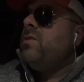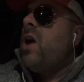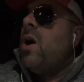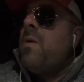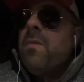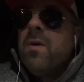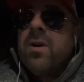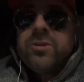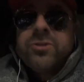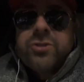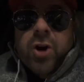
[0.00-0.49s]

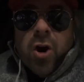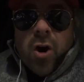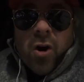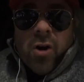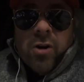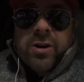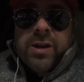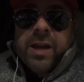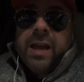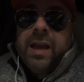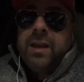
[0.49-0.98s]
No more
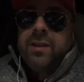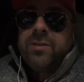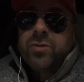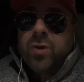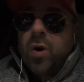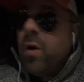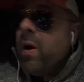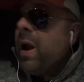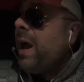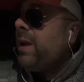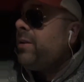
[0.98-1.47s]
turkey.
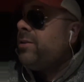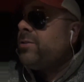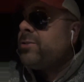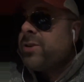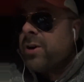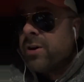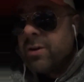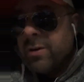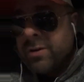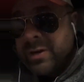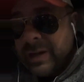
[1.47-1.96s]
Throw out your
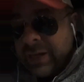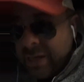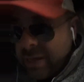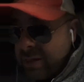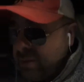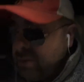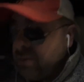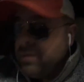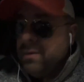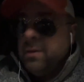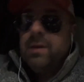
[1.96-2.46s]

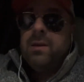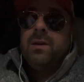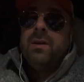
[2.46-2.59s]
turkey.